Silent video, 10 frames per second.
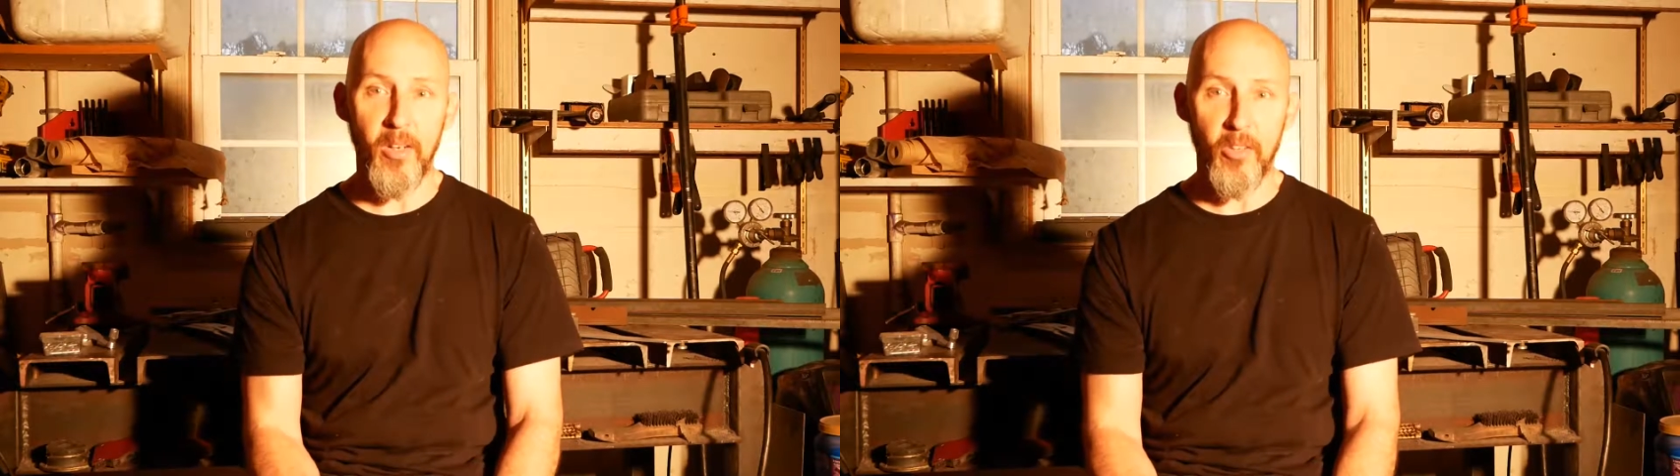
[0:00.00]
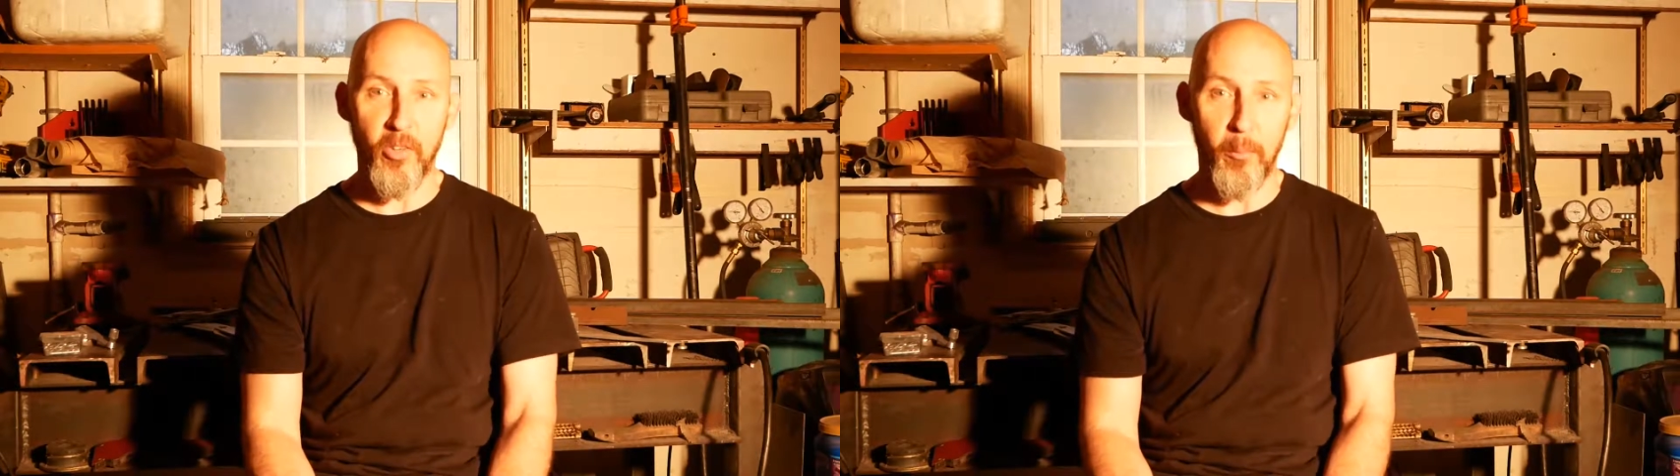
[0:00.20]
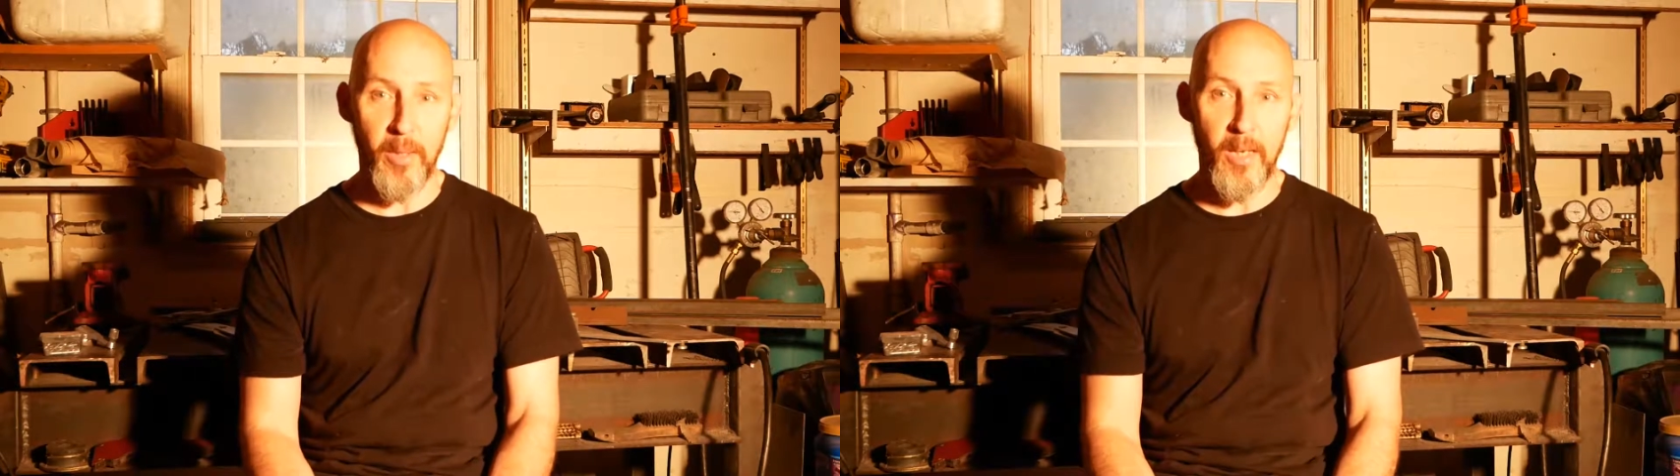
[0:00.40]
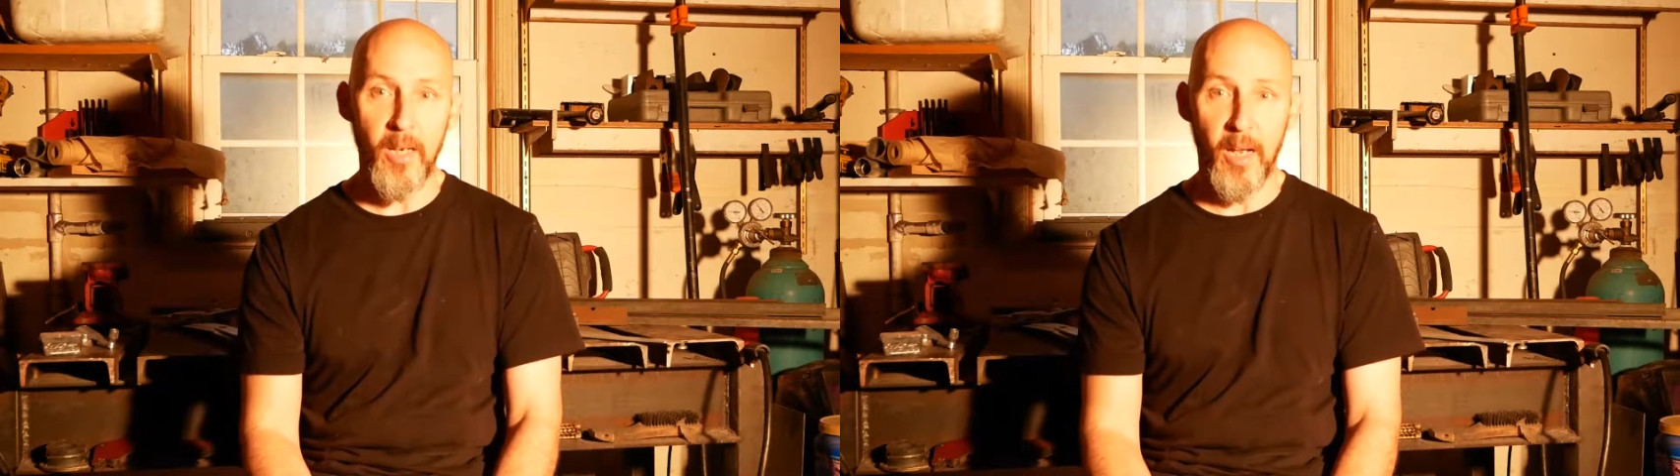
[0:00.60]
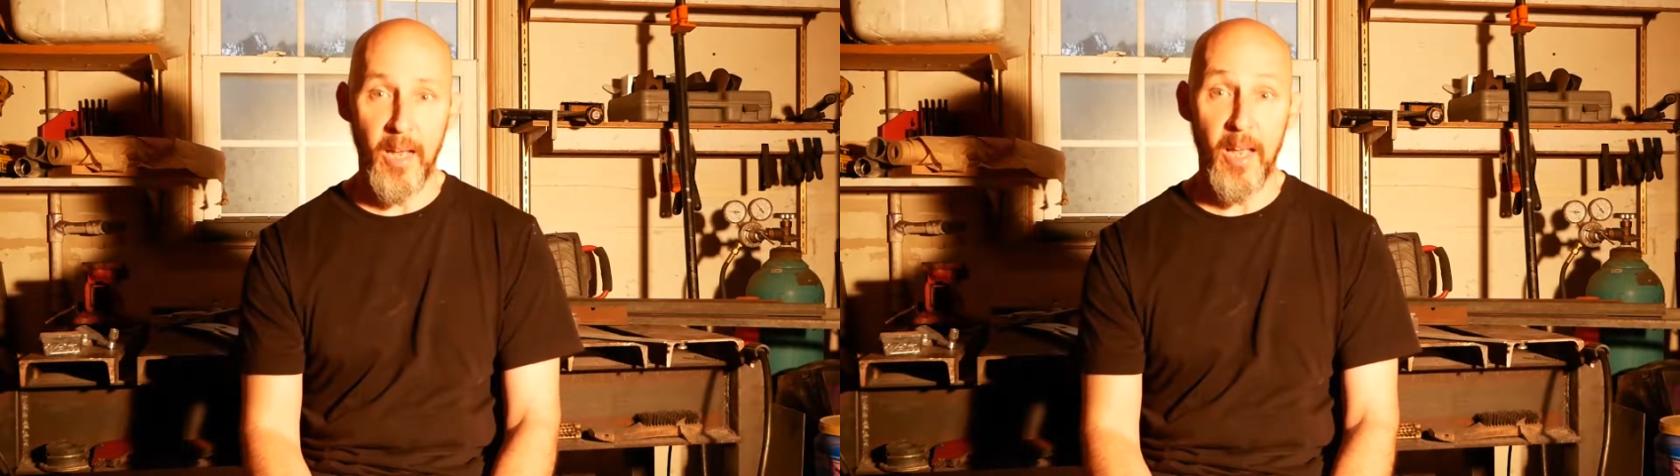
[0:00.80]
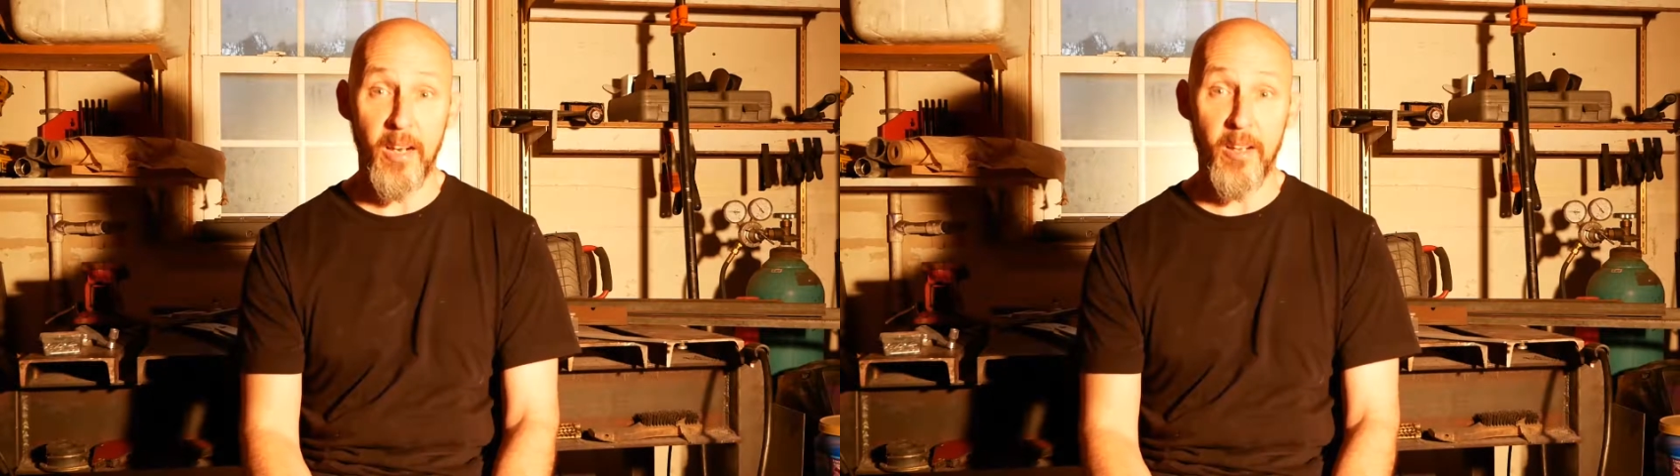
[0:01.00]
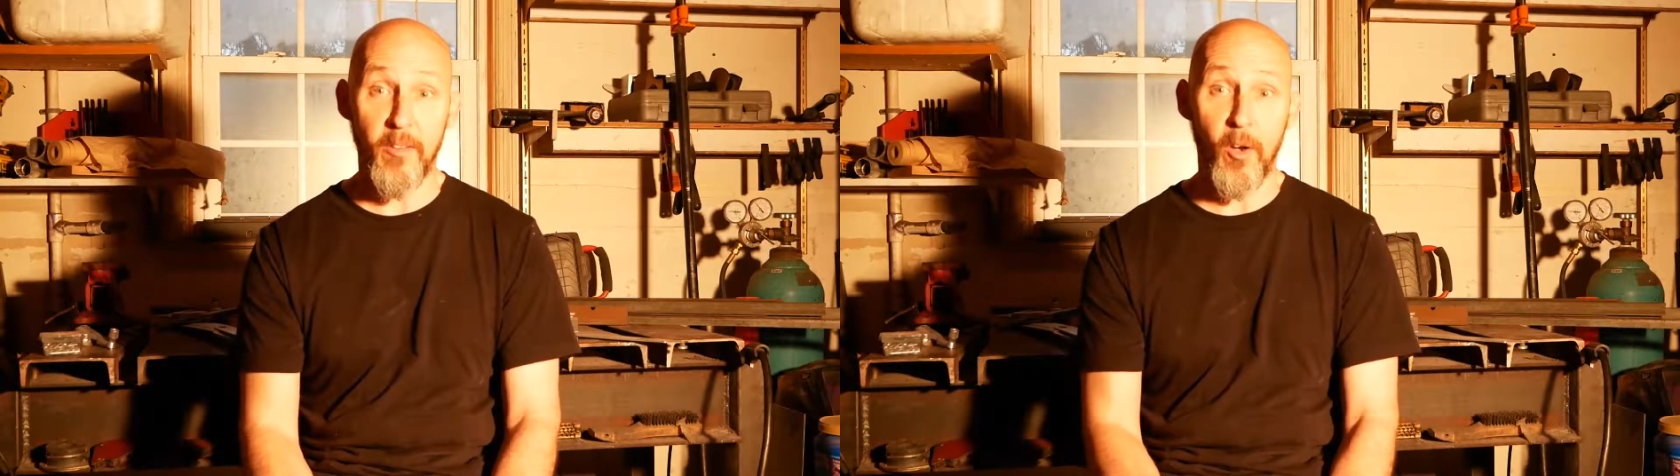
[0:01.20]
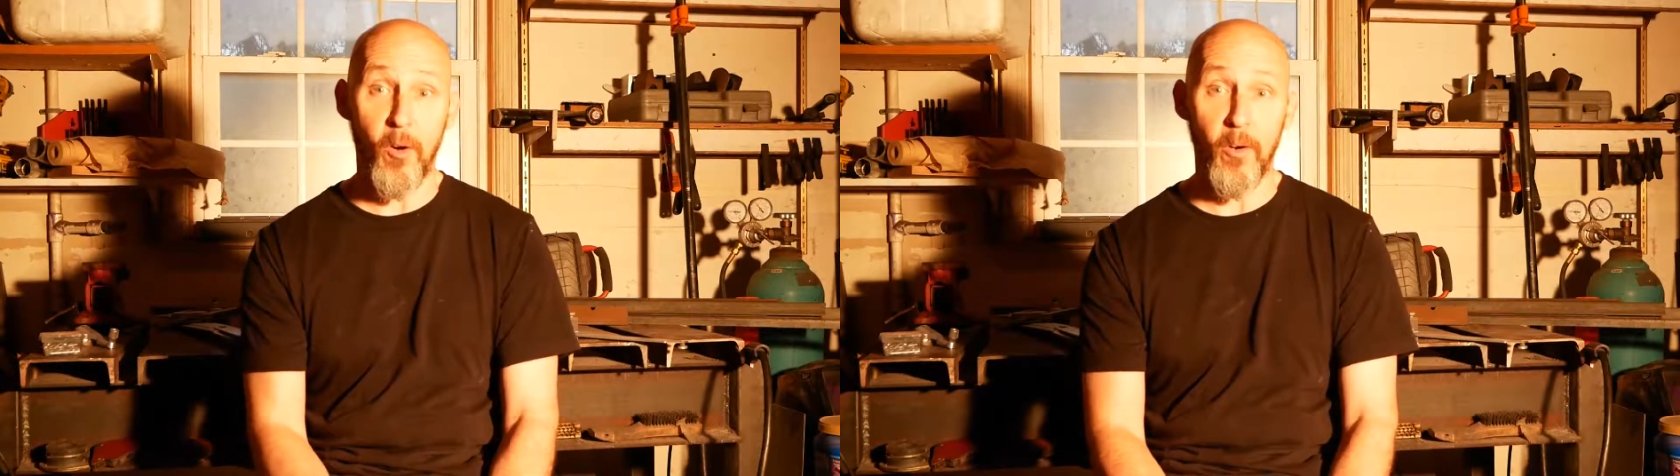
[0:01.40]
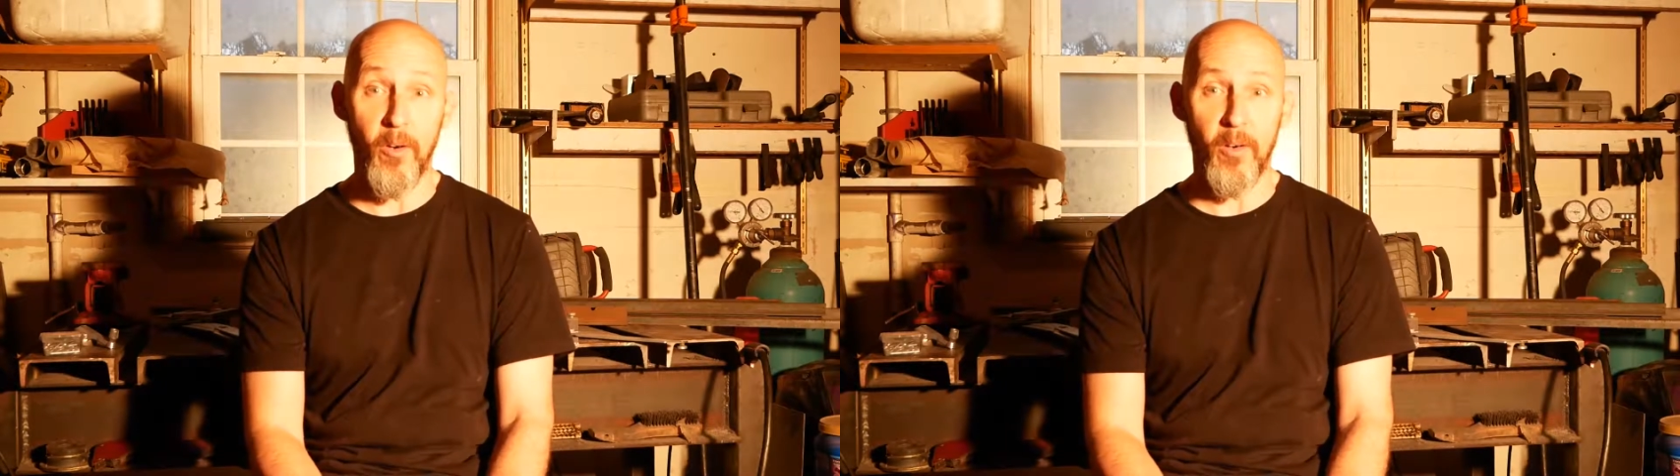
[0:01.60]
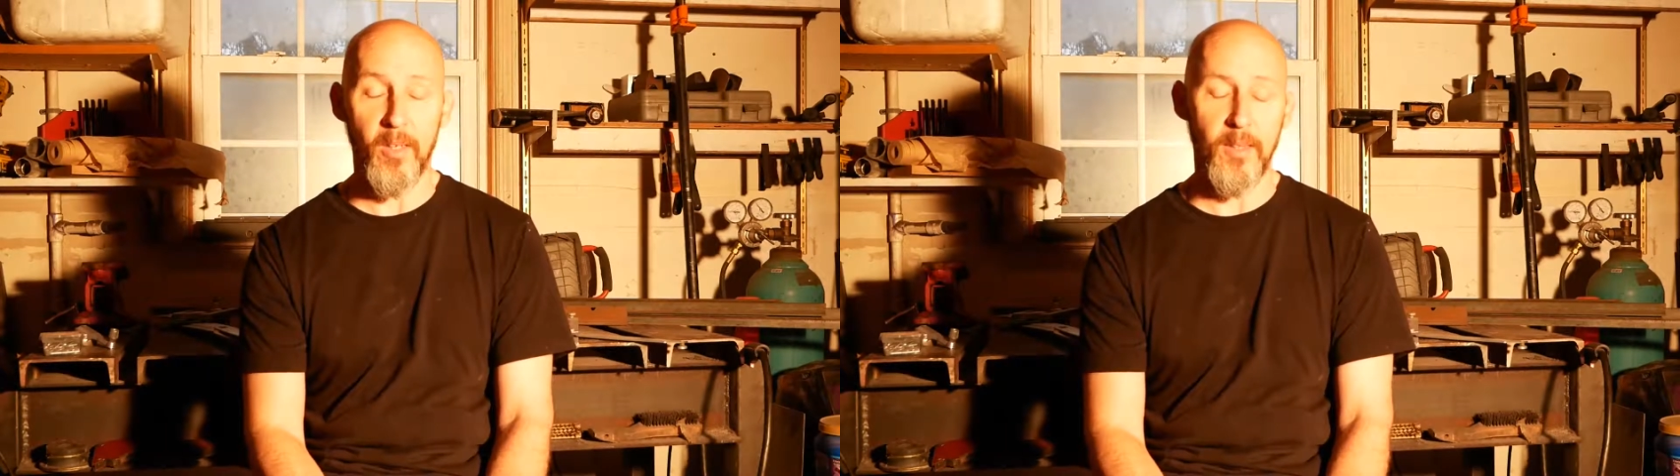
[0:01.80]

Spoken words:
assembly I had in the car.